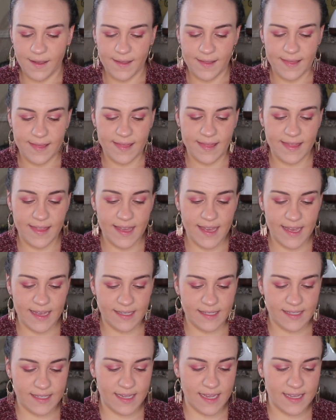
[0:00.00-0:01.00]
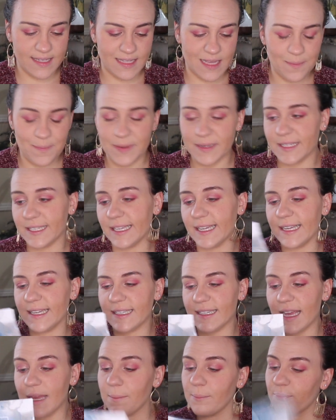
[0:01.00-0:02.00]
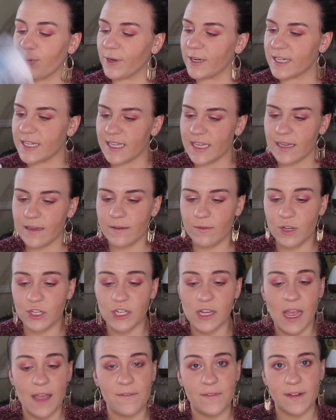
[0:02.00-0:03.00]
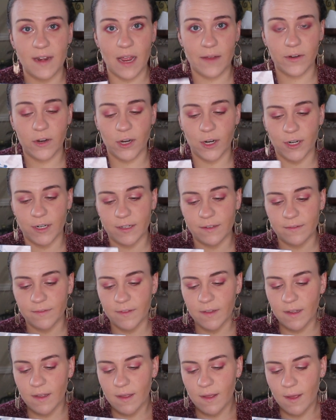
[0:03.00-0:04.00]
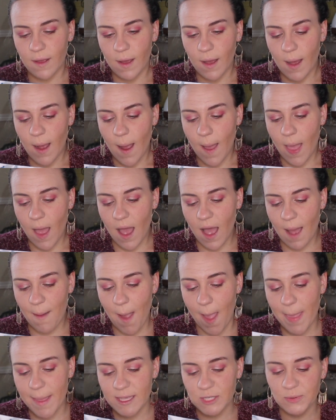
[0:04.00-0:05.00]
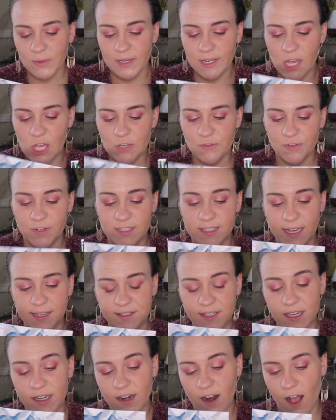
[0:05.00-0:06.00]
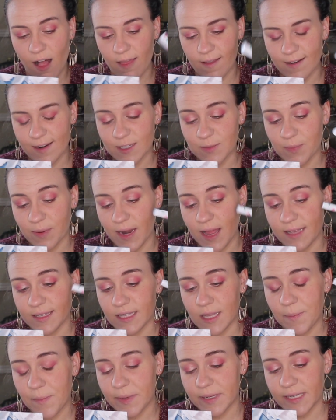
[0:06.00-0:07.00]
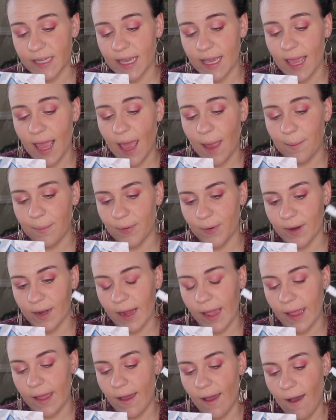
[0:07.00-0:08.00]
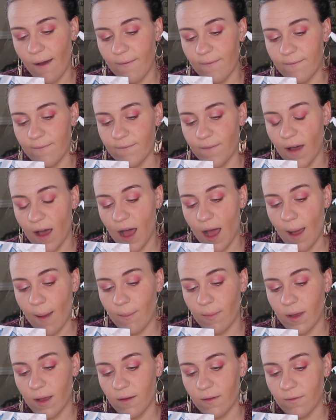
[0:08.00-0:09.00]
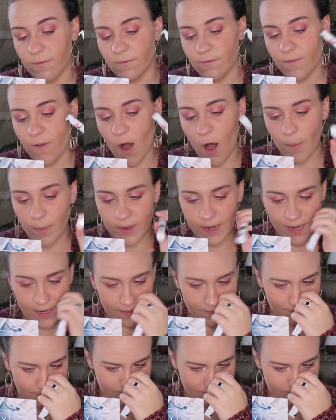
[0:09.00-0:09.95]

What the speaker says: This is the Petite and Pretty, which I've never heard of. And this retails for $16, but it's the Petite and Pretty Voluminizing